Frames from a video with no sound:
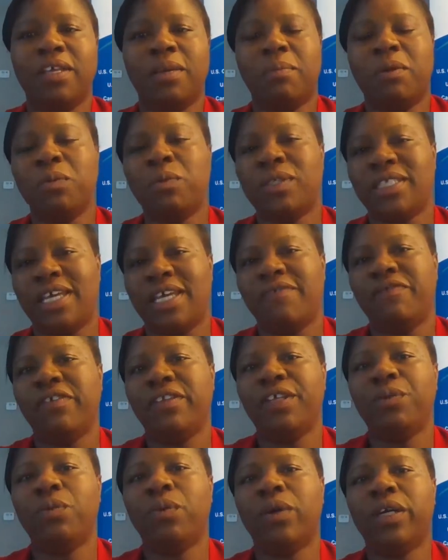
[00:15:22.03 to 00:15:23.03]
But we
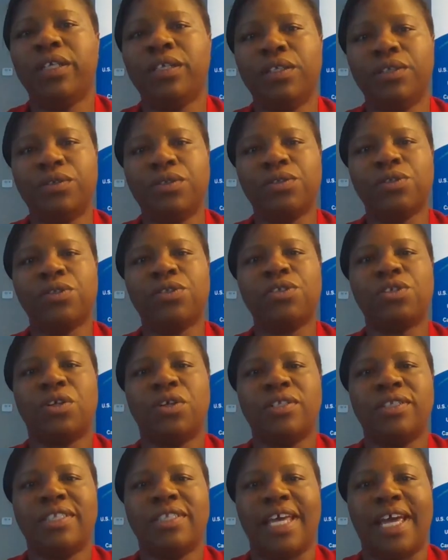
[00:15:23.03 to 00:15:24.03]
definitely want you to
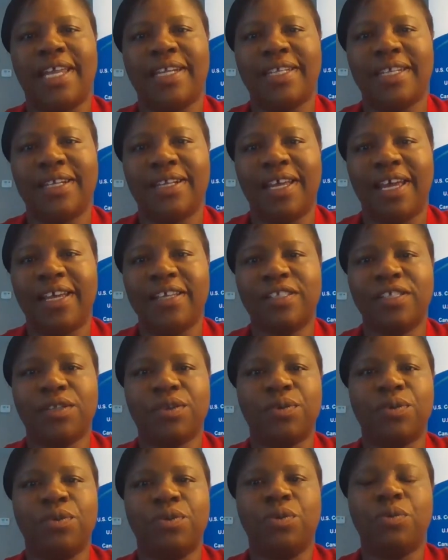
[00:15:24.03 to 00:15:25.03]
start that in high
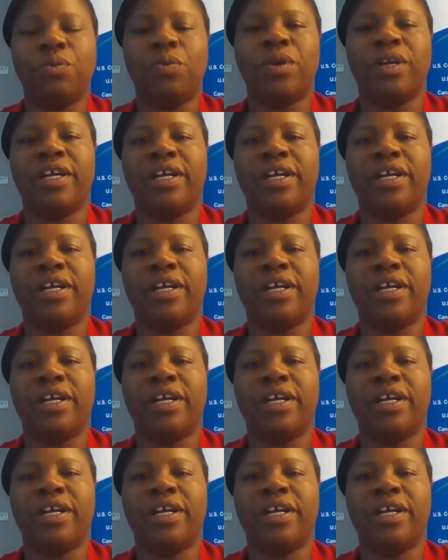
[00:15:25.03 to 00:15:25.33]
school,